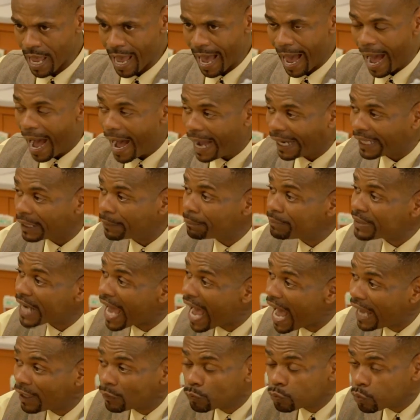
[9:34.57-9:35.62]
I am
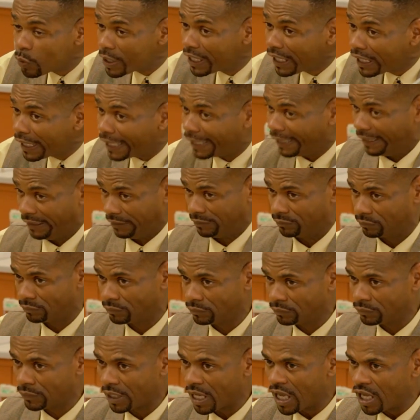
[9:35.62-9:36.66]
not willing
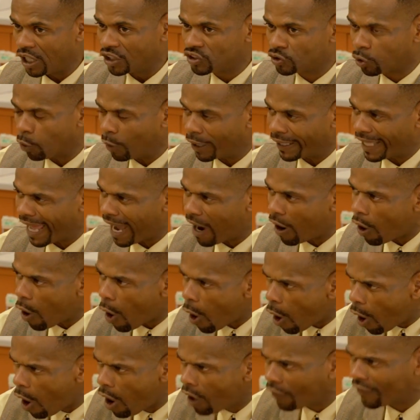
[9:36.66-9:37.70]
to allow
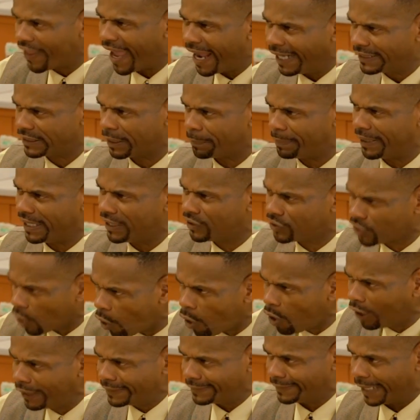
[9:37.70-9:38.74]
all that to be
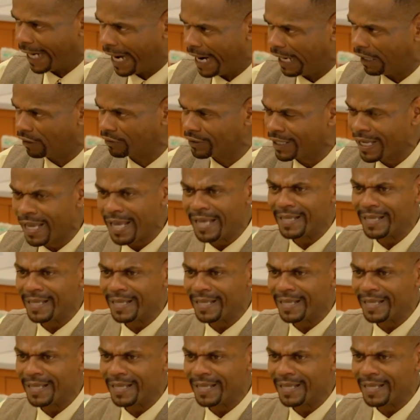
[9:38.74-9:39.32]
torn down